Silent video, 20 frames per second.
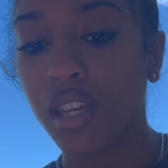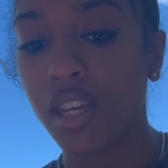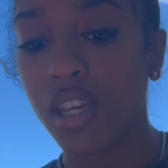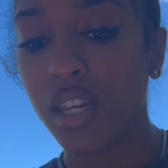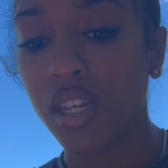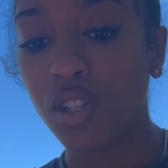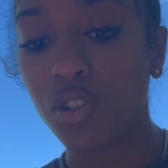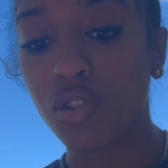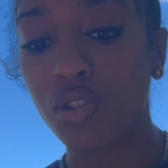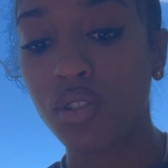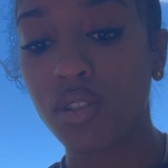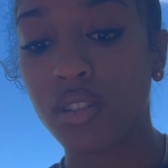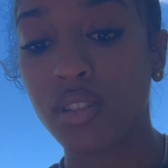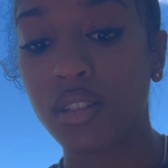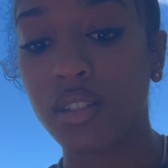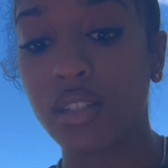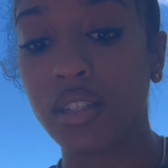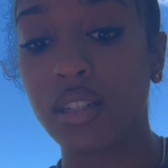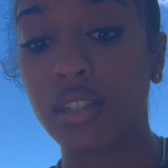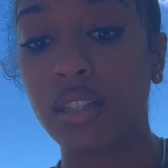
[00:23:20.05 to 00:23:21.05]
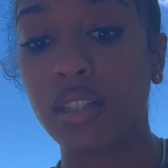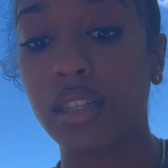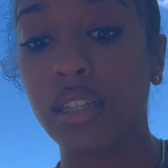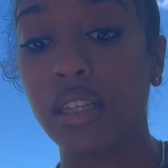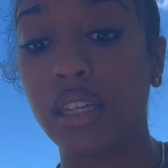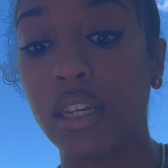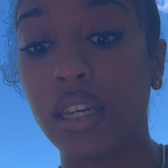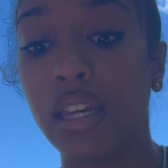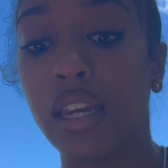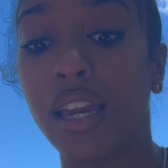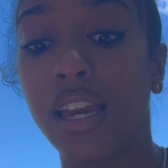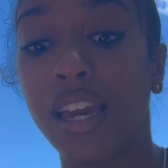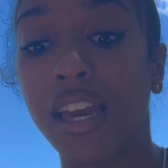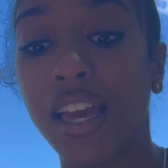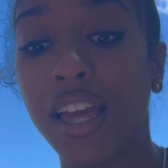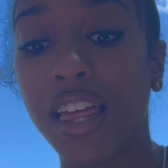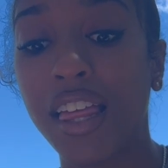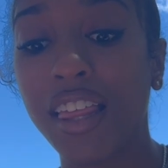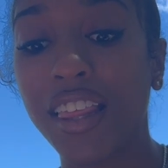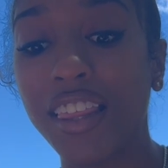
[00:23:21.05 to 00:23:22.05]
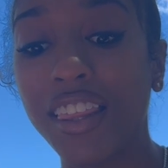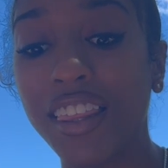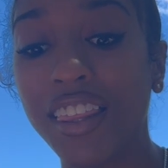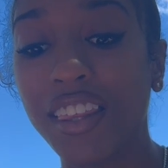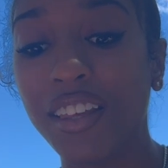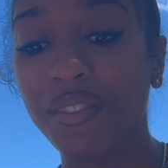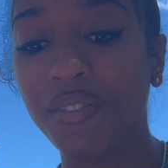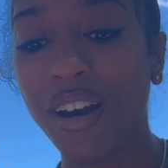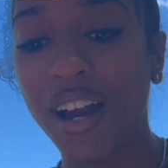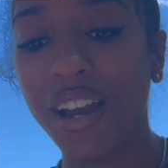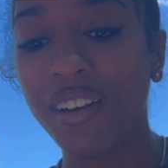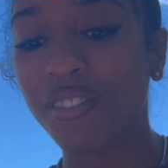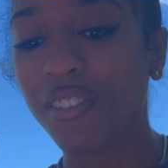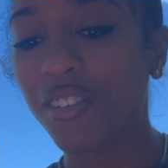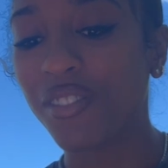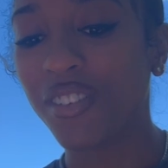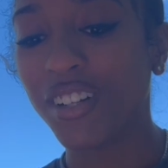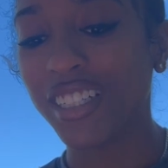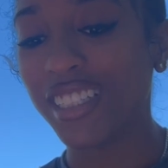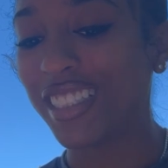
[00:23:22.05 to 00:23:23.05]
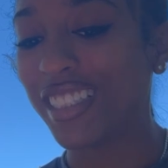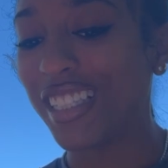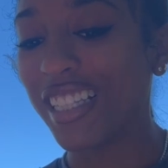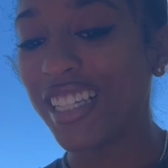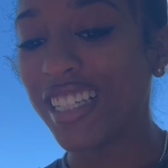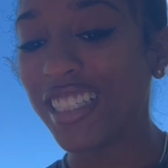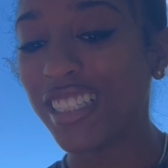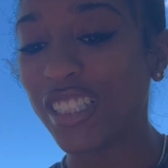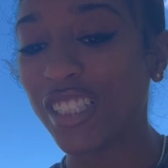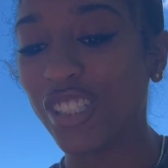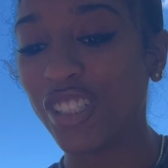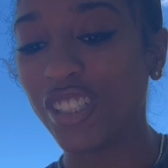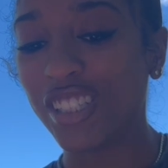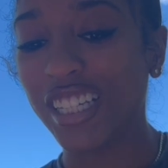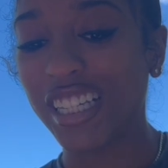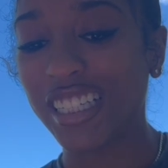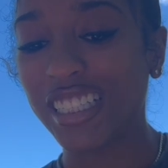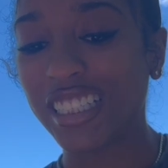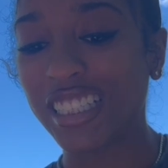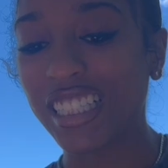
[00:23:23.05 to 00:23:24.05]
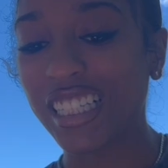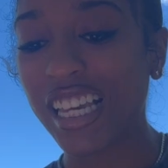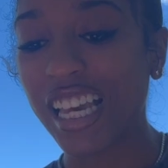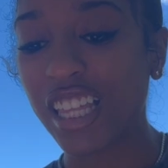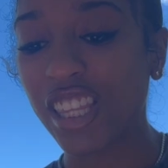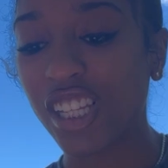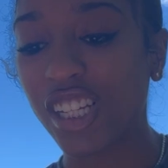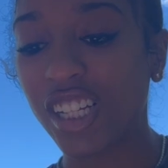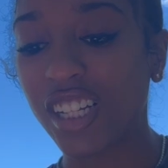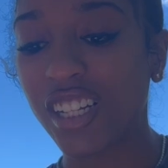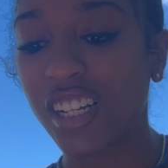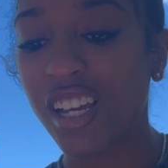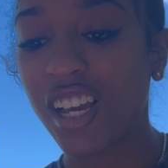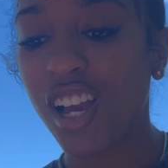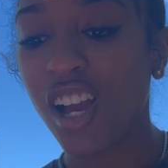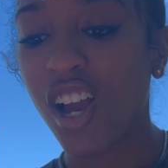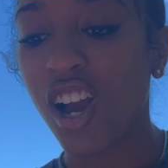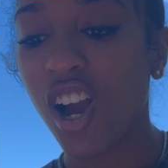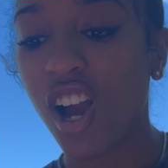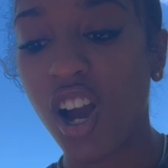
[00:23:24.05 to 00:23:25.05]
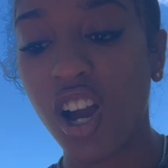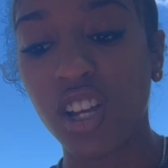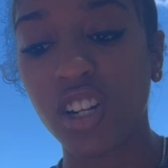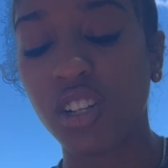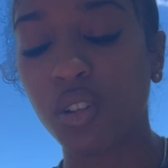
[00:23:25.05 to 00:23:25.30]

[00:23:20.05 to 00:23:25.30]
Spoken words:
Interestingly, the Bible puts these two things together. Honor